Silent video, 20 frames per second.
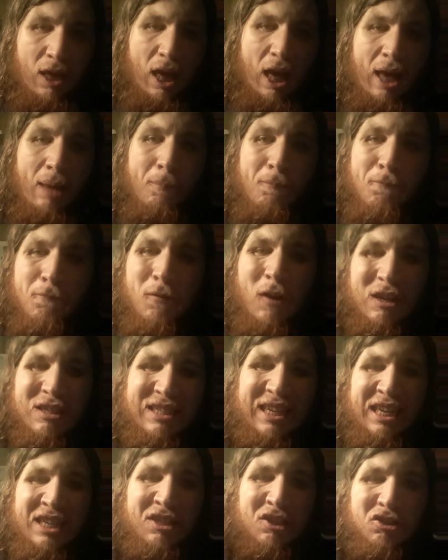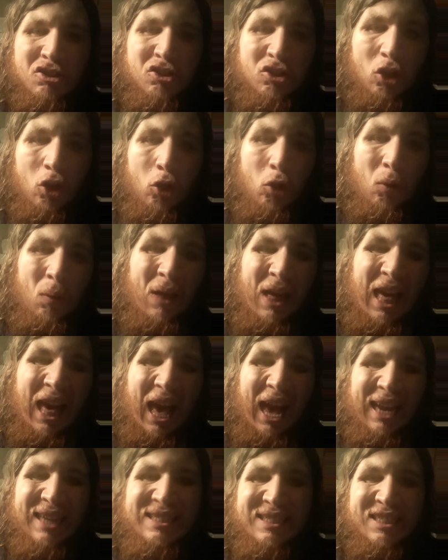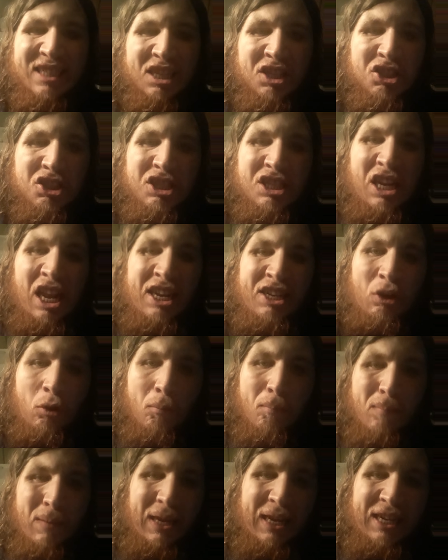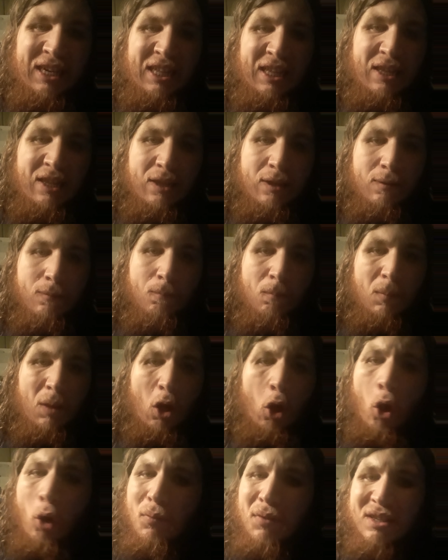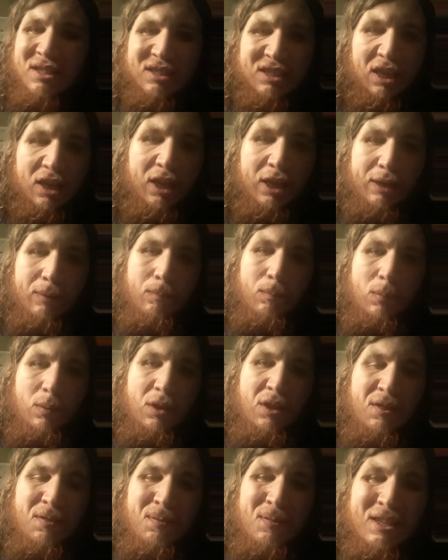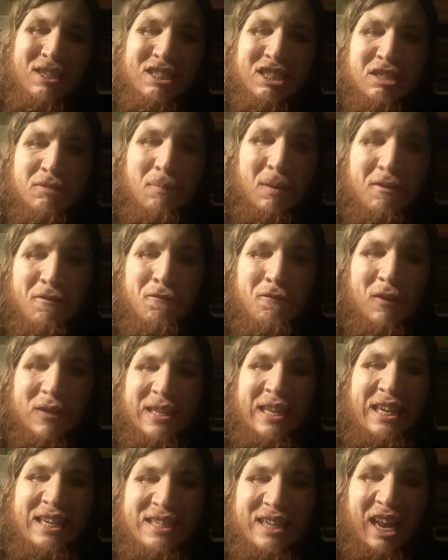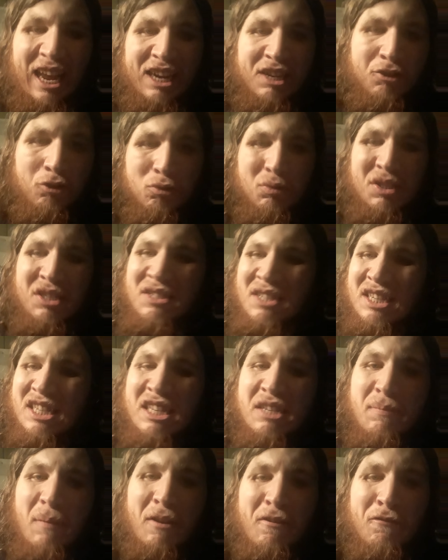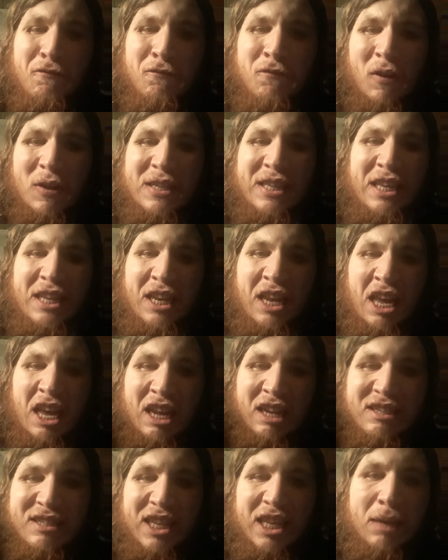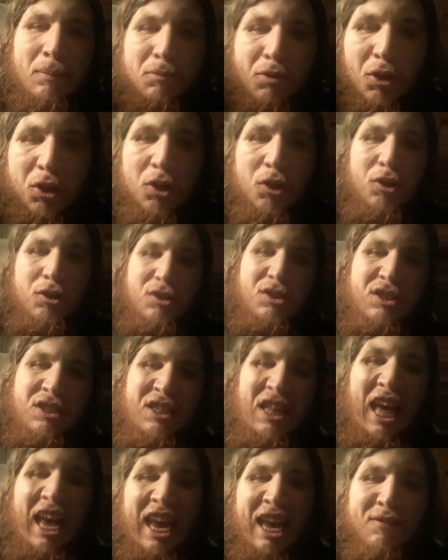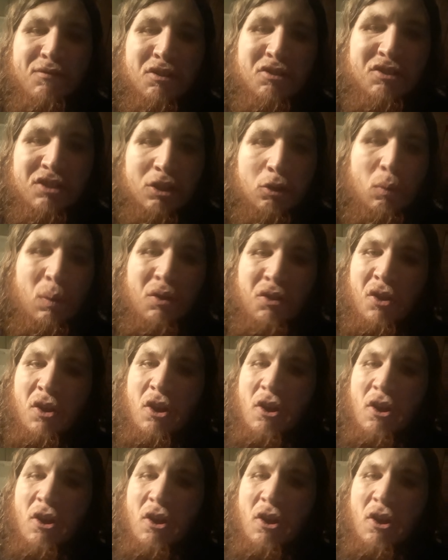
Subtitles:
I'm fucked in the skull. I say shit I don't mean. All the time. This is my fucking diagnosis. This is my fucking damn curse that I have to deal with